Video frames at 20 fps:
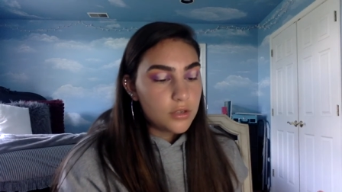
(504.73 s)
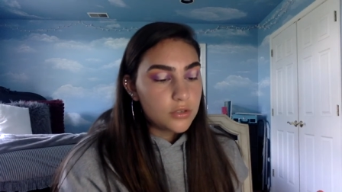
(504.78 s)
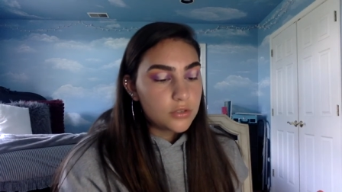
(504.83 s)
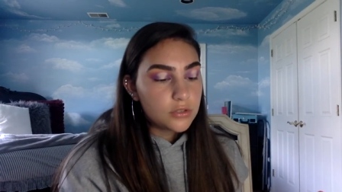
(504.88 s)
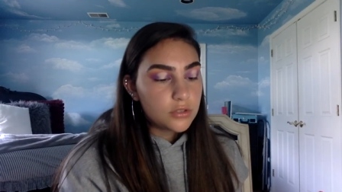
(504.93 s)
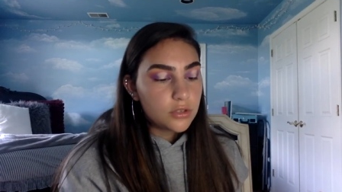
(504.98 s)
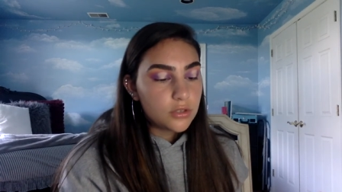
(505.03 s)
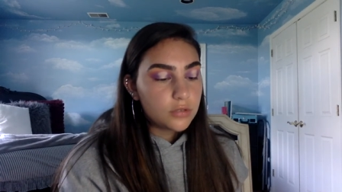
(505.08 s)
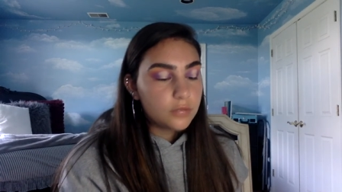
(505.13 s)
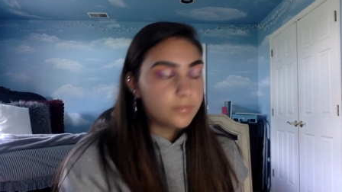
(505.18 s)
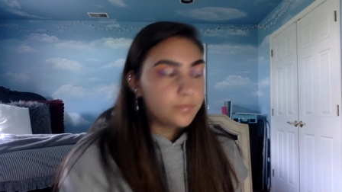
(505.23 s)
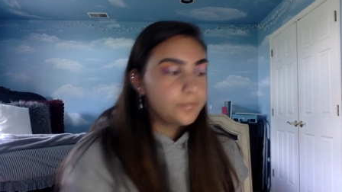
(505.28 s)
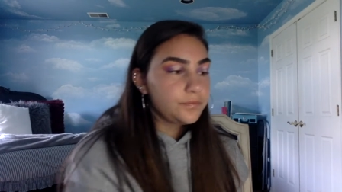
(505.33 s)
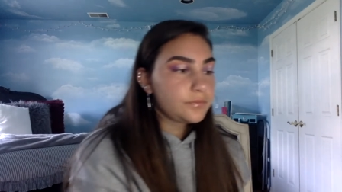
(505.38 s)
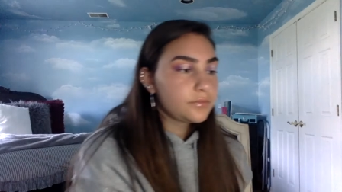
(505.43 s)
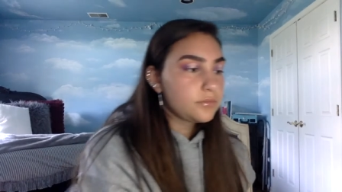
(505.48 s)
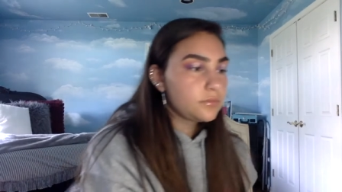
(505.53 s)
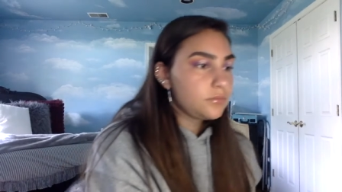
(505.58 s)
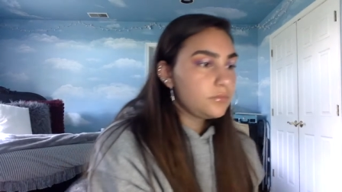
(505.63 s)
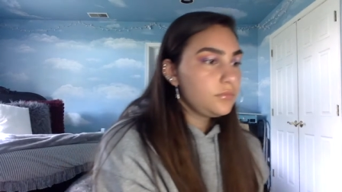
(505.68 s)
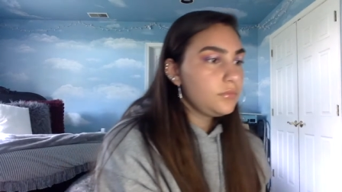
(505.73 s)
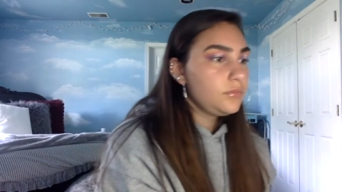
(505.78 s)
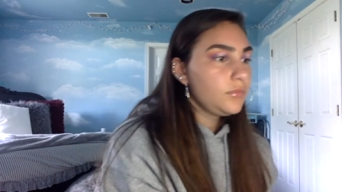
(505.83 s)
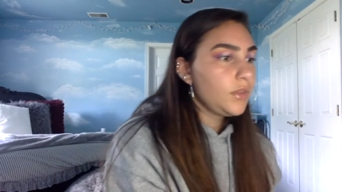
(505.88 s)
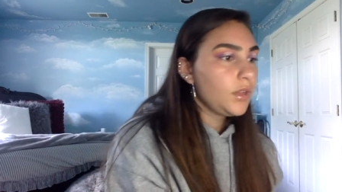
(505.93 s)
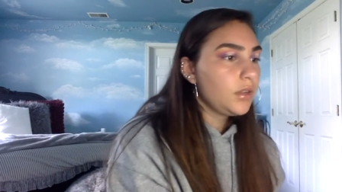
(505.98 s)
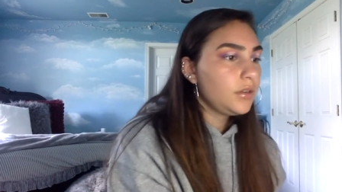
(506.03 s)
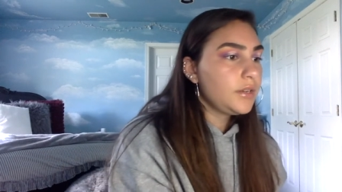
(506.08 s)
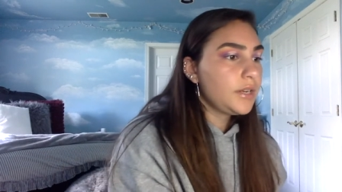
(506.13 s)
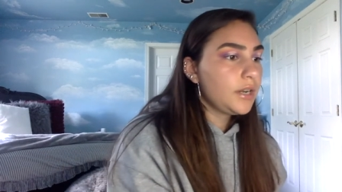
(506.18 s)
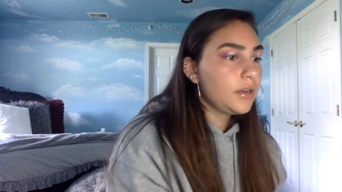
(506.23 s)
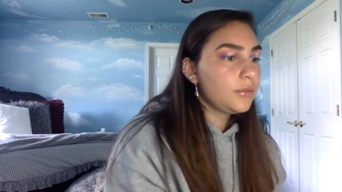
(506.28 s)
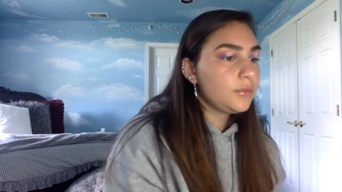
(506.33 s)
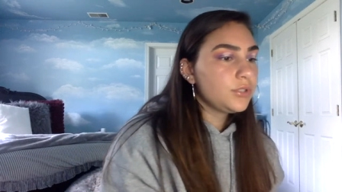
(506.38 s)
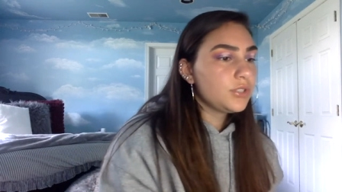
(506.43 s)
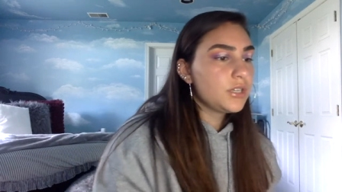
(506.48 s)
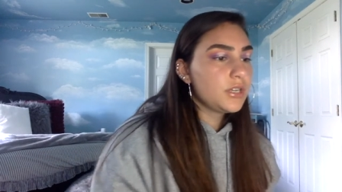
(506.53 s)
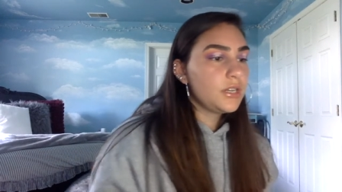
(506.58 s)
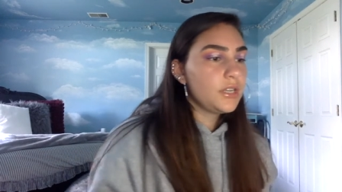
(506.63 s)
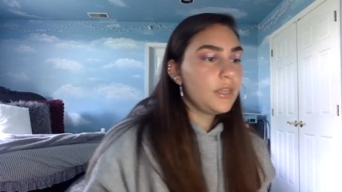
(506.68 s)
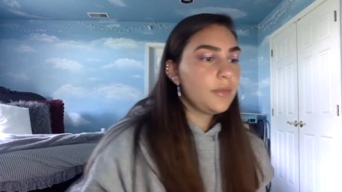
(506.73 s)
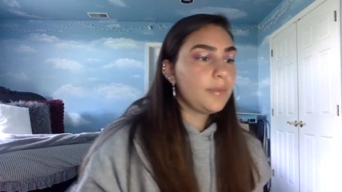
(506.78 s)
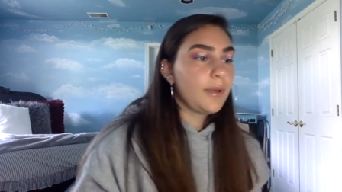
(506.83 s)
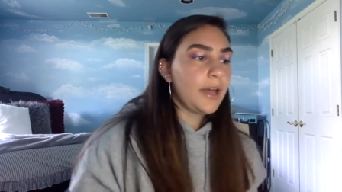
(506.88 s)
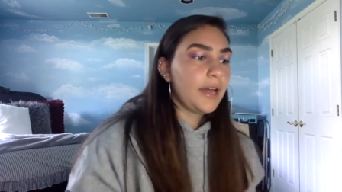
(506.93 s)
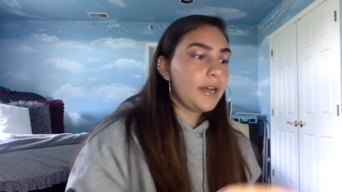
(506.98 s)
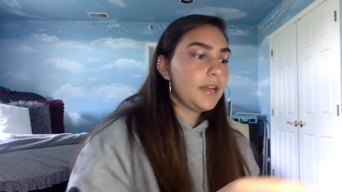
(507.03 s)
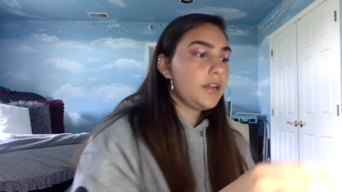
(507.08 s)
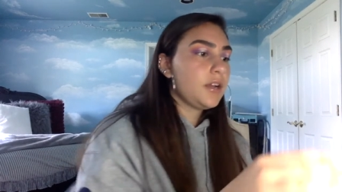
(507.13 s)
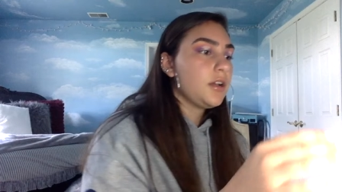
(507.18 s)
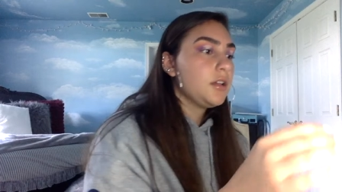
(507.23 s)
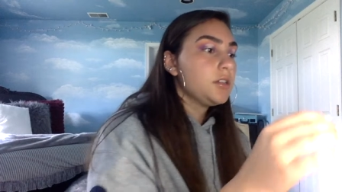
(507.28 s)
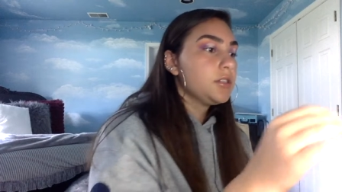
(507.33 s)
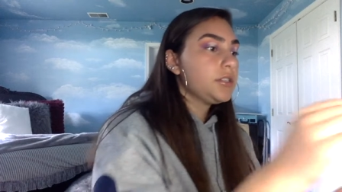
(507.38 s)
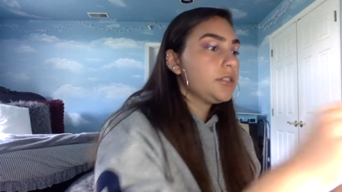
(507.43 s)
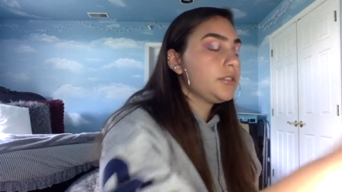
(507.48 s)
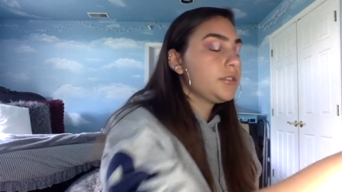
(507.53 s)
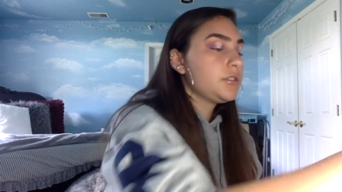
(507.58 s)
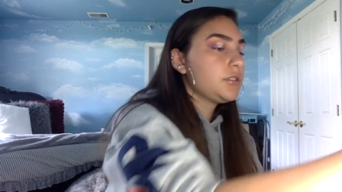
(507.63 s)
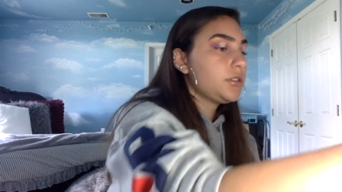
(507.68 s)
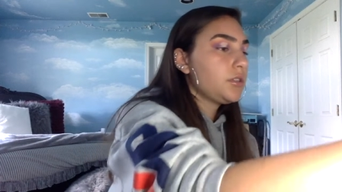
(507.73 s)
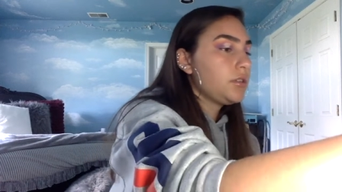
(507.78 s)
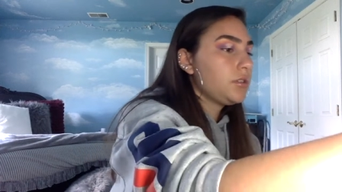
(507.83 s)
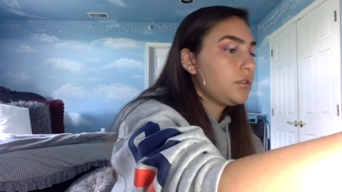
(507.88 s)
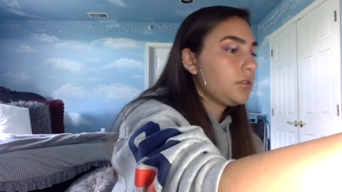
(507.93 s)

So now I'm just going to keep adding colors.